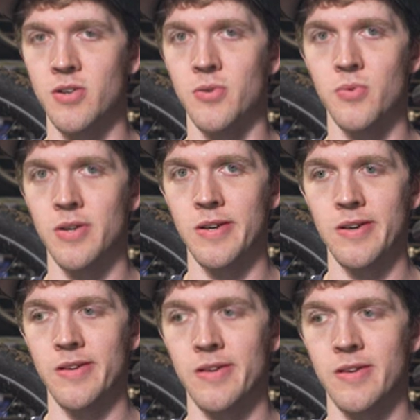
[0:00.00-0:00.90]
into
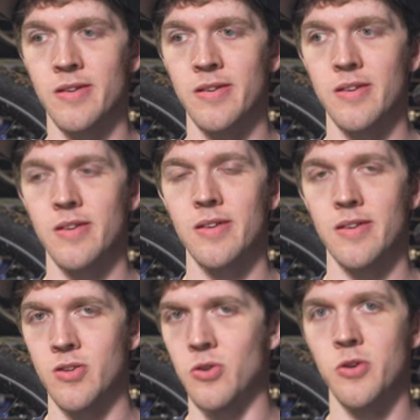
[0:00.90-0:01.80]
a uh,
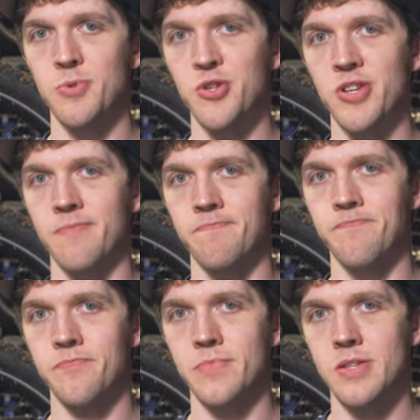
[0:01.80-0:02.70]
enduro machine.
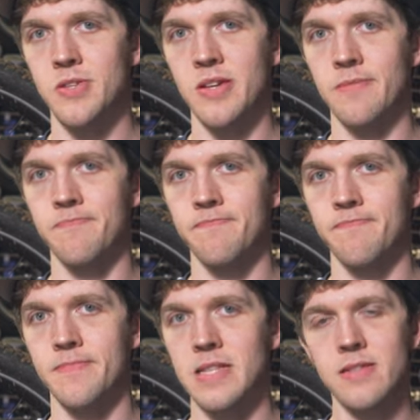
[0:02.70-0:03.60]
So yeah,
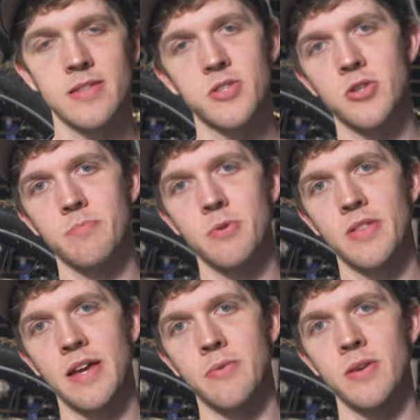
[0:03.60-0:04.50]
let's jump
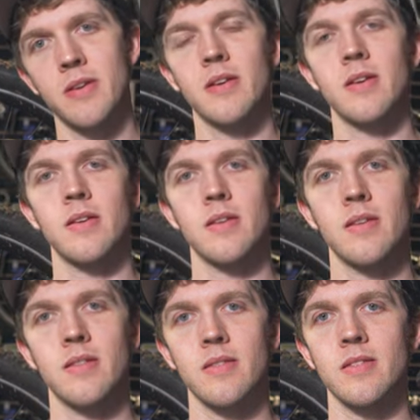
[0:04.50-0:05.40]
on that one.
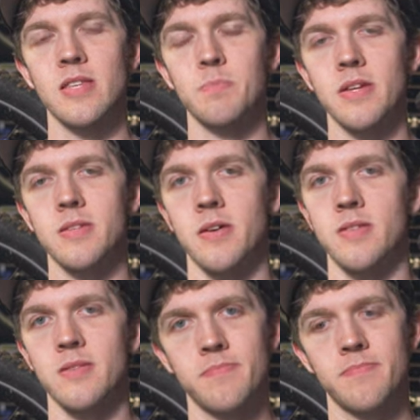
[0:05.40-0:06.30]
This bike's
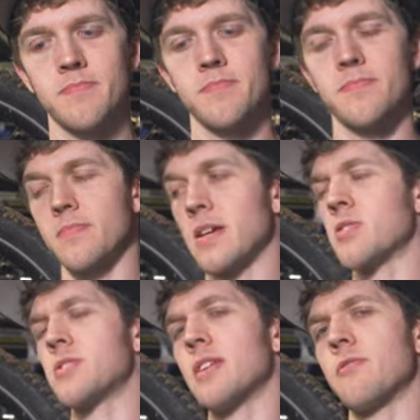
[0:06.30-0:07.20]
awesome.
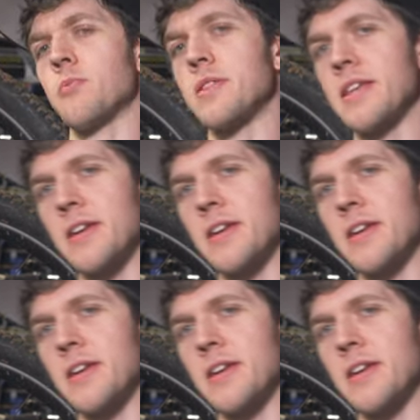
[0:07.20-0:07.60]
I'll see everyone